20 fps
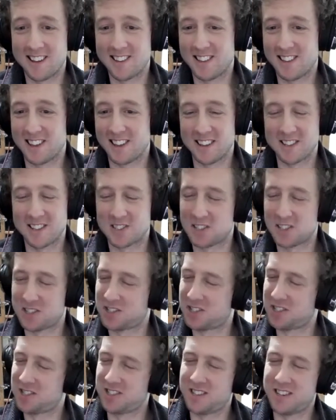Like
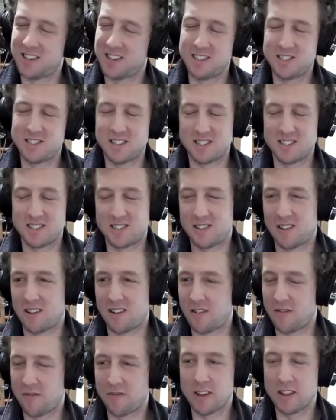it's just
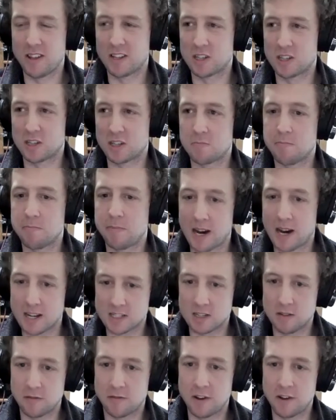tough. Like they're just
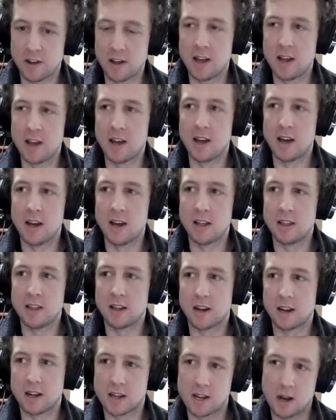massive.
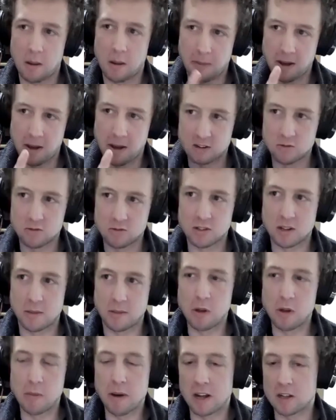They're a kind of pink note. They're a
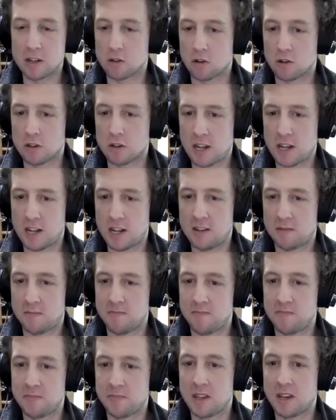wee bit of Dorset in them.
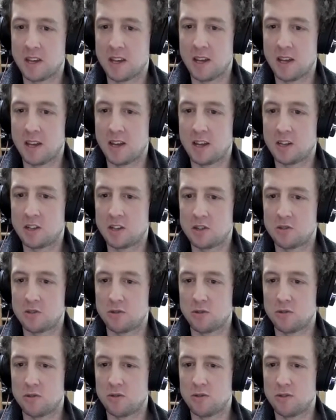
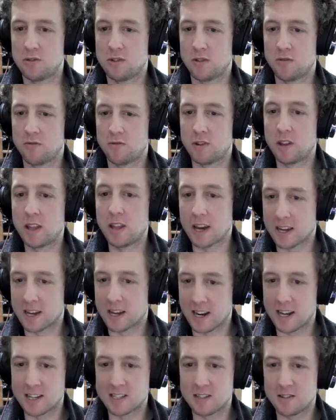So they're really
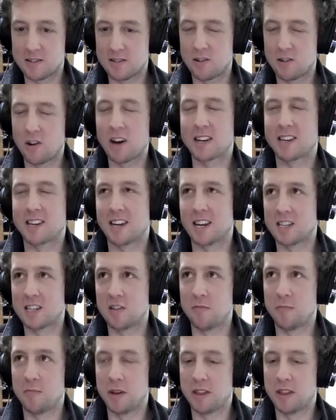aggressive. Not
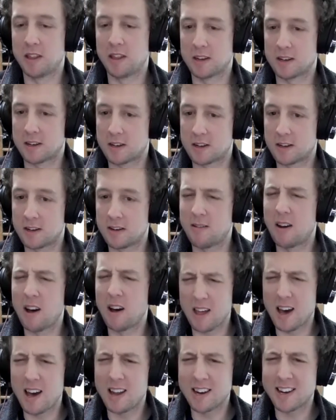aggressive, but they
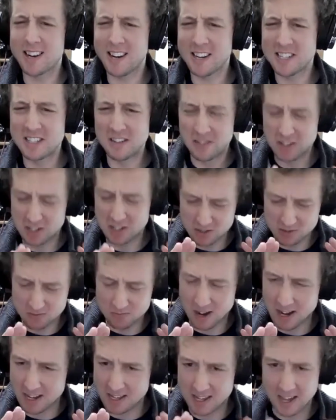are aggressive. They just
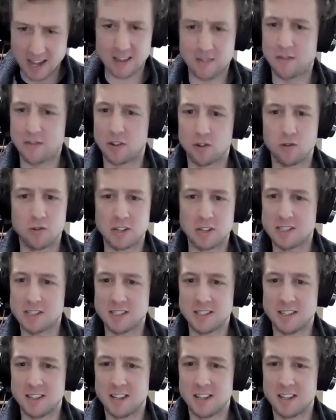want to kick for no reason.